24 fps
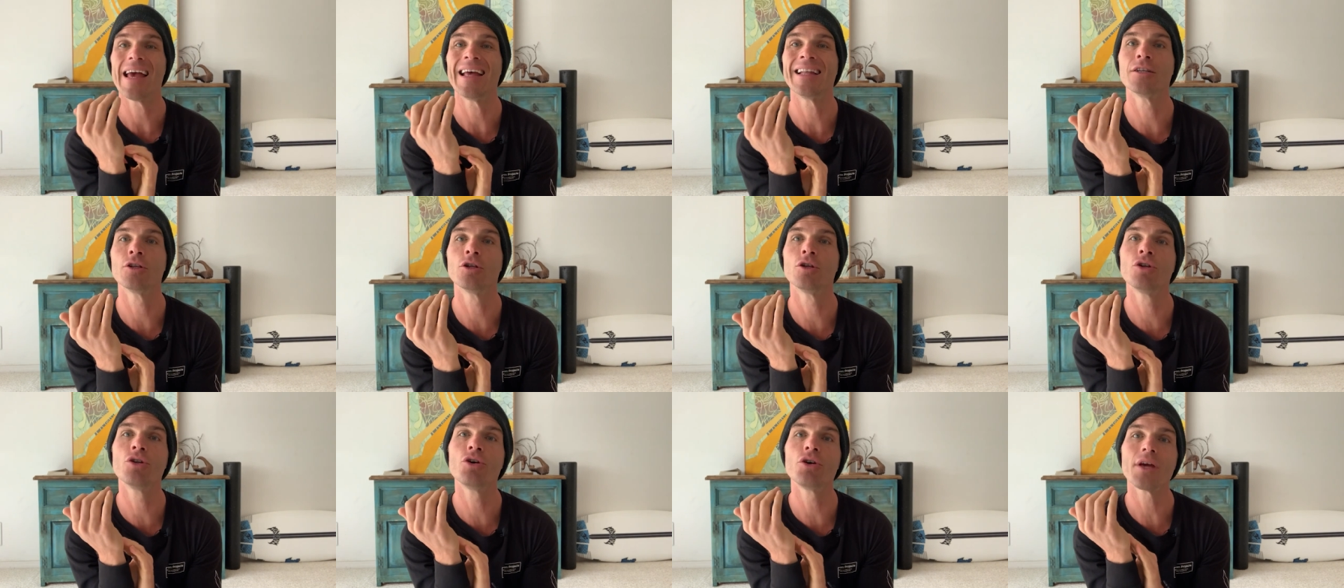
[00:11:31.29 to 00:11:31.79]

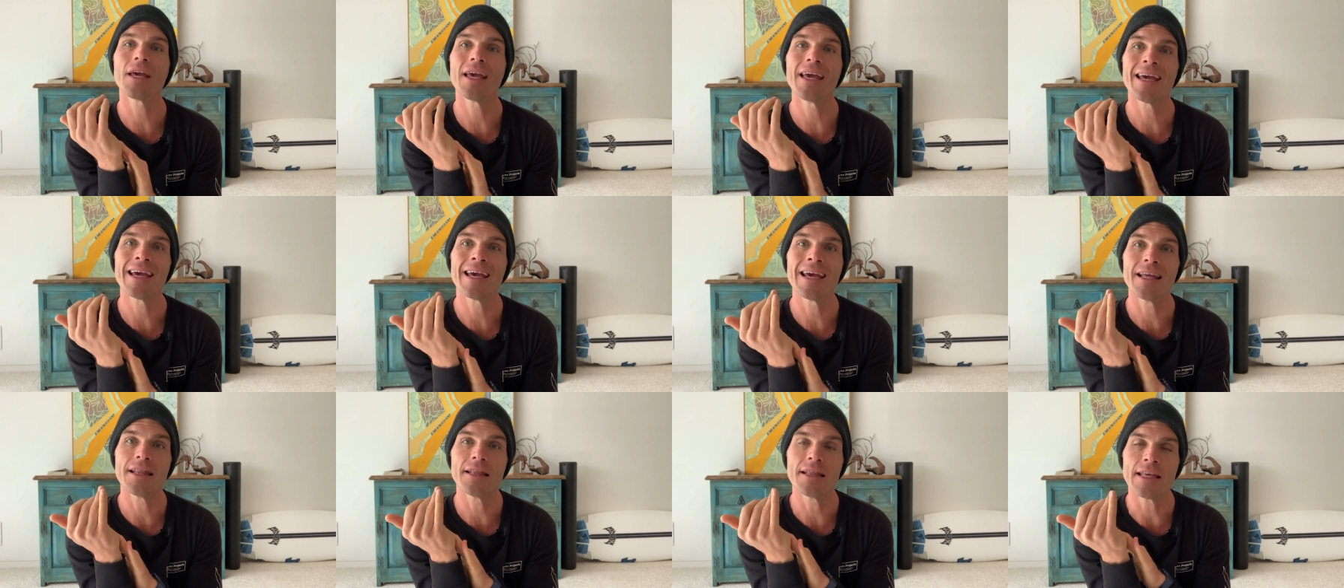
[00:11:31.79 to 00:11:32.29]
and
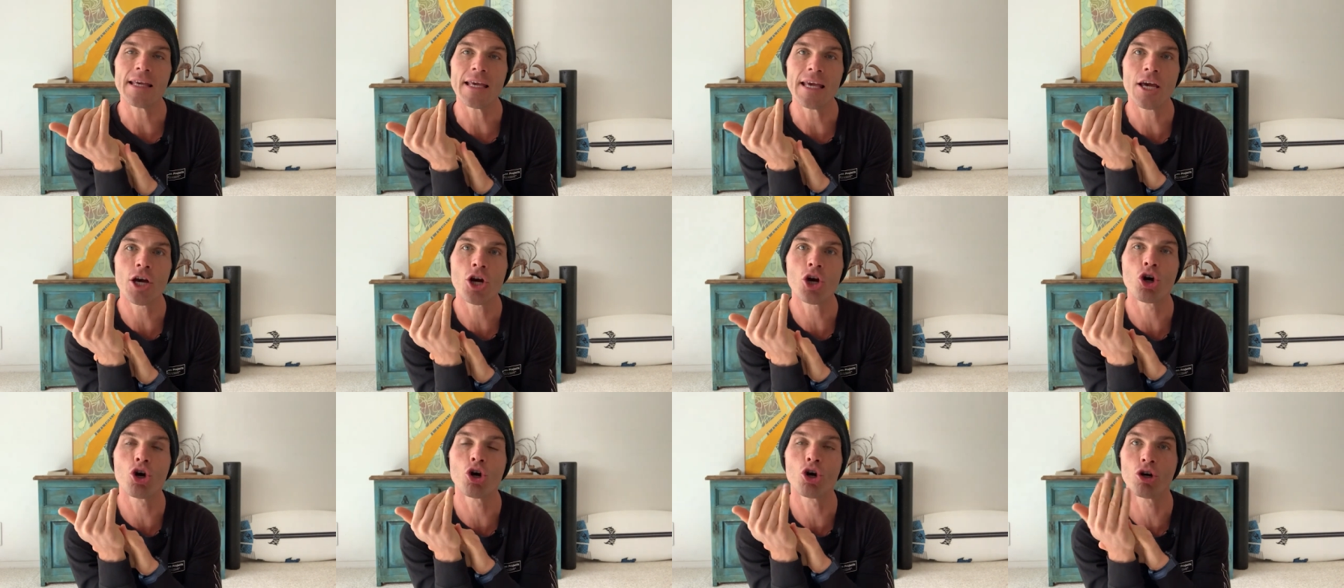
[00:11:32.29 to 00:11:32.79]
looking at the
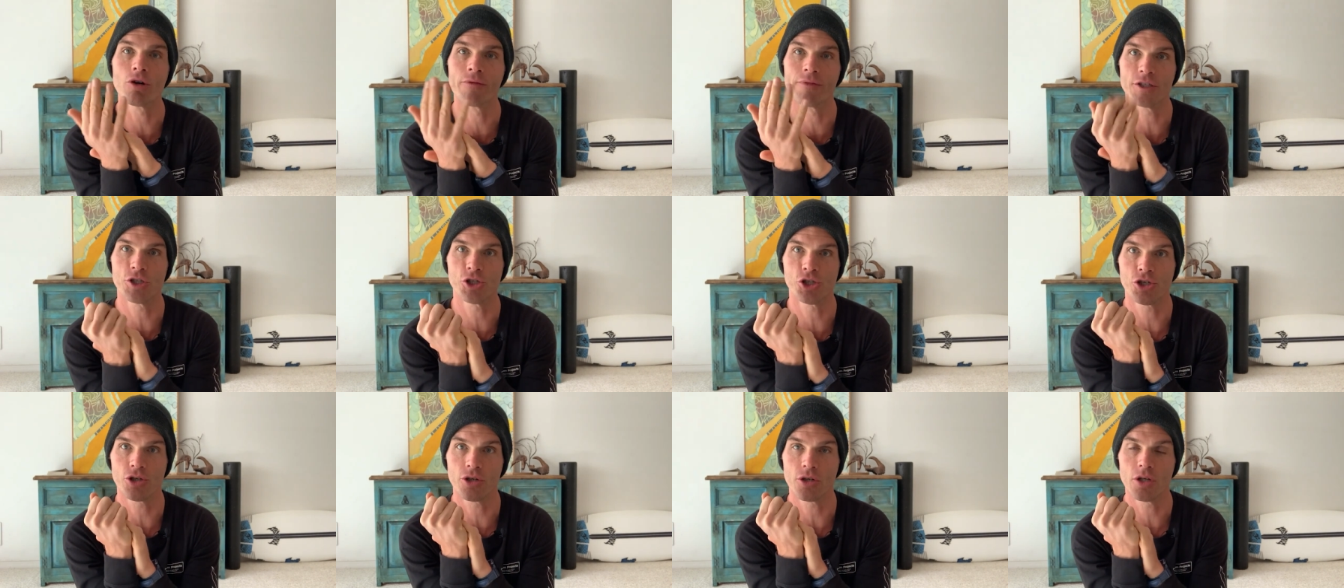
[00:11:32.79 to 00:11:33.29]

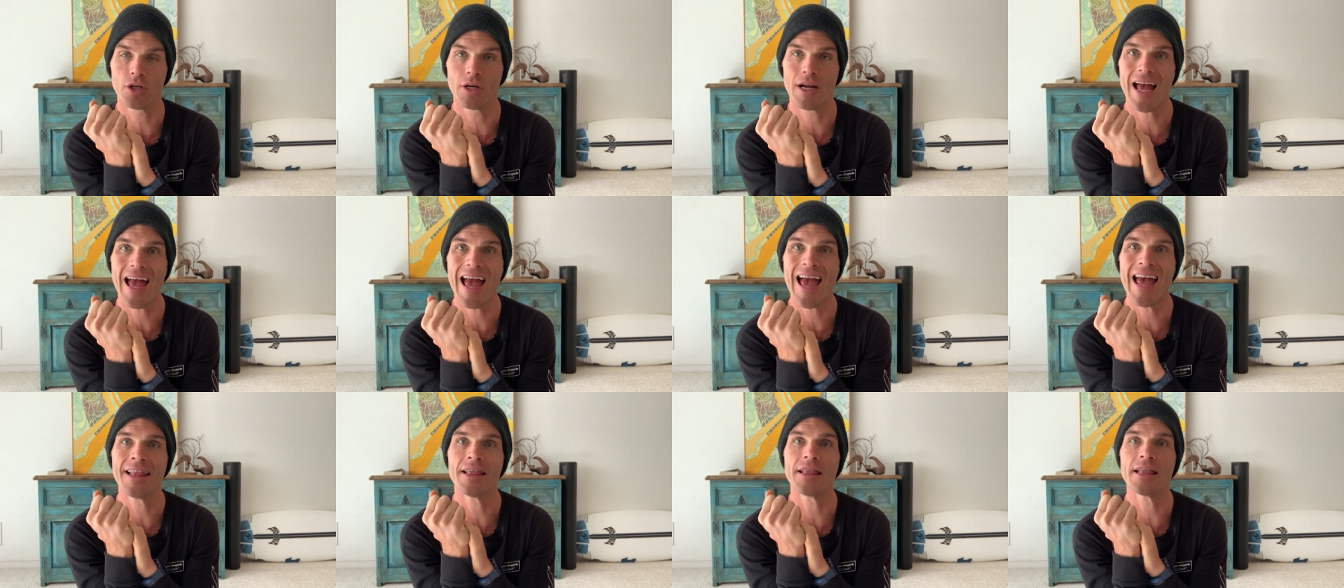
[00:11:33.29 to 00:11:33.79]
curvature
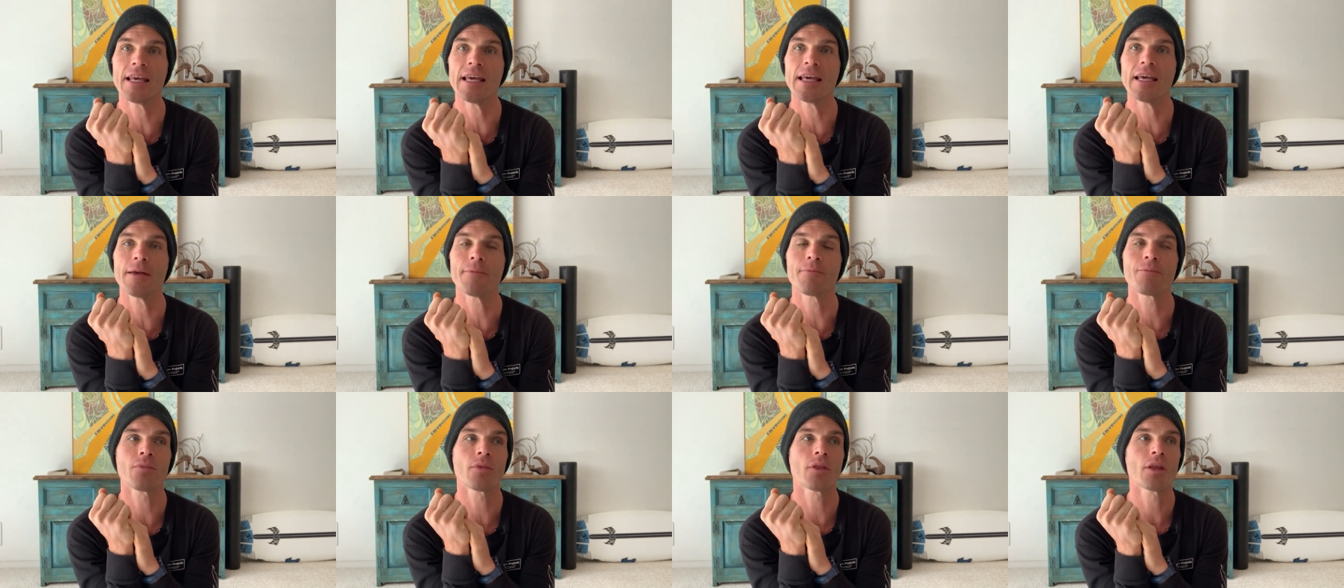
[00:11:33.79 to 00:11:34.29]
and the